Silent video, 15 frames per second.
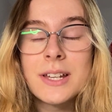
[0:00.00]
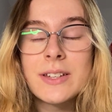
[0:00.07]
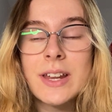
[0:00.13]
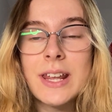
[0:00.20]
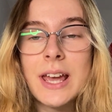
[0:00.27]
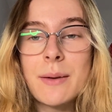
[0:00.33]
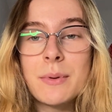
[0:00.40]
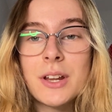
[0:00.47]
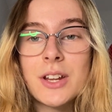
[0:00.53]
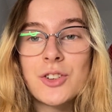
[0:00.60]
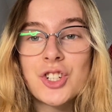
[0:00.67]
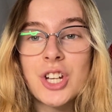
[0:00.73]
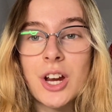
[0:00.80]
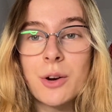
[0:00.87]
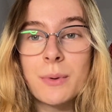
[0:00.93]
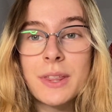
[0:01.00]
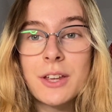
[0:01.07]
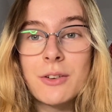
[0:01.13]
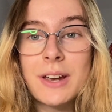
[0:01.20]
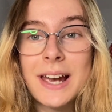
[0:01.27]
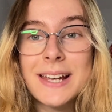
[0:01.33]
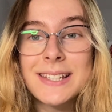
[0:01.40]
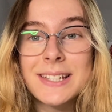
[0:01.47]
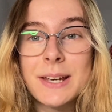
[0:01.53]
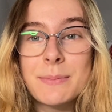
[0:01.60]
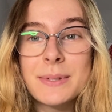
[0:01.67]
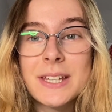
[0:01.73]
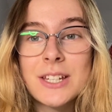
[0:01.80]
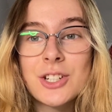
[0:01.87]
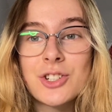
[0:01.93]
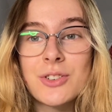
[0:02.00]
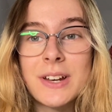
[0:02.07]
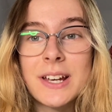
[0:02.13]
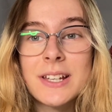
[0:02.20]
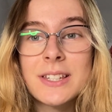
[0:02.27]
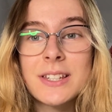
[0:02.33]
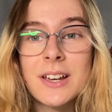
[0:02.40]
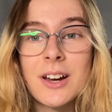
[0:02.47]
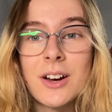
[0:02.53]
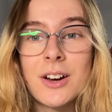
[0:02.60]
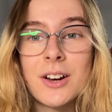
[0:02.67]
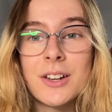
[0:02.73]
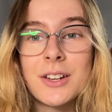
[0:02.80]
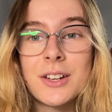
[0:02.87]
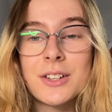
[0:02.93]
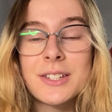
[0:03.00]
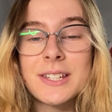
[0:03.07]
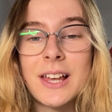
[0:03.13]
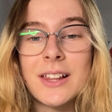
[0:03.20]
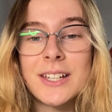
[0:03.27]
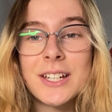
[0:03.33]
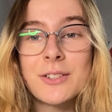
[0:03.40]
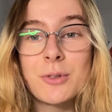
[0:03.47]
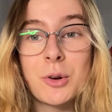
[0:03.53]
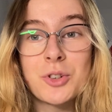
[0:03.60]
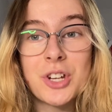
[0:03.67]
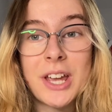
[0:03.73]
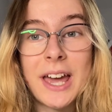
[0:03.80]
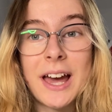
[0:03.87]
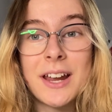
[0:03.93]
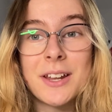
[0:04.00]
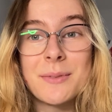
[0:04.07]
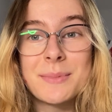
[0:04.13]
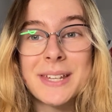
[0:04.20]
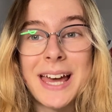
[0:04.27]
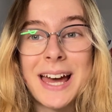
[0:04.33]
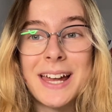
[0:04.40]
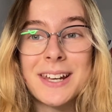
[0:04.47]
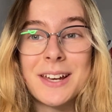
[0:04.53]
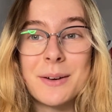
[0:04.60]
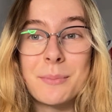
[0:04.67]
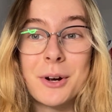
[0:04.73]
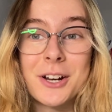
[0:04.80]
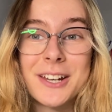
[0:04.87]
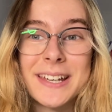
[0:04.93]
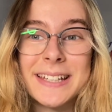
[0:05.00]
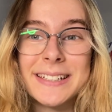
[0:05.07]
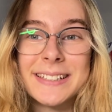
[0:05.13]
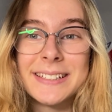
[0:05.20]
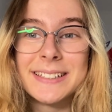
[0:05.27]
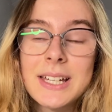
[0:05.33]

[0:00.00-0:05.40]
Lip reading: Today I'm going to share with you guys tips and tricks on selling crochet items at a market.